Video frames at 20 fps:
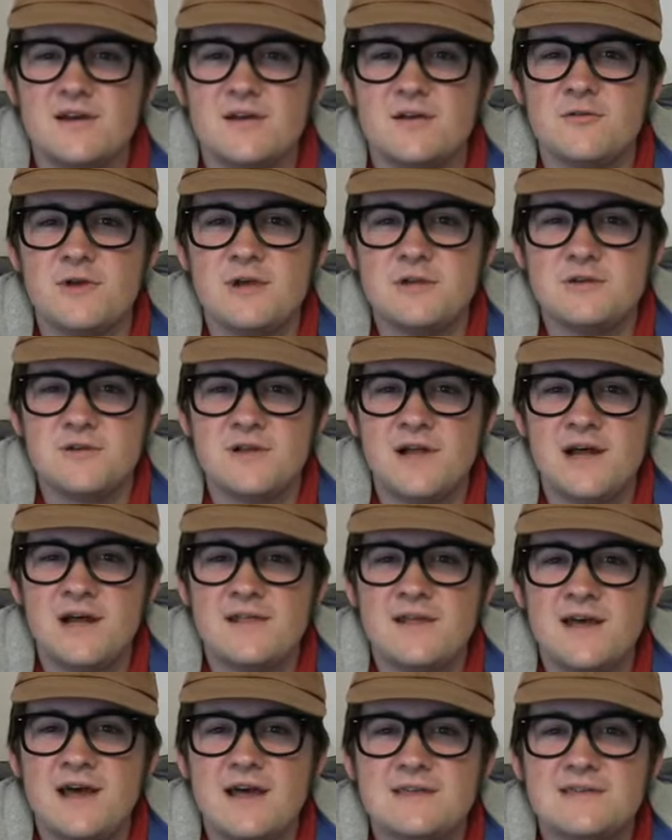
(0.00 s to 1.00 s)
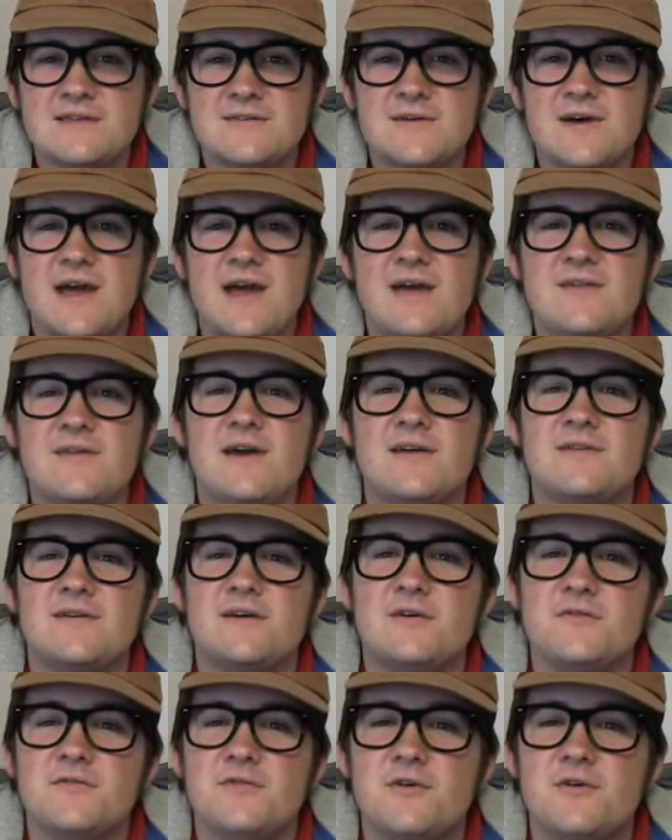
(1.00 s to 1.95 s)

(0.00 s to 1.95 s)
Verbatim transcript: creature like that, so I had the idea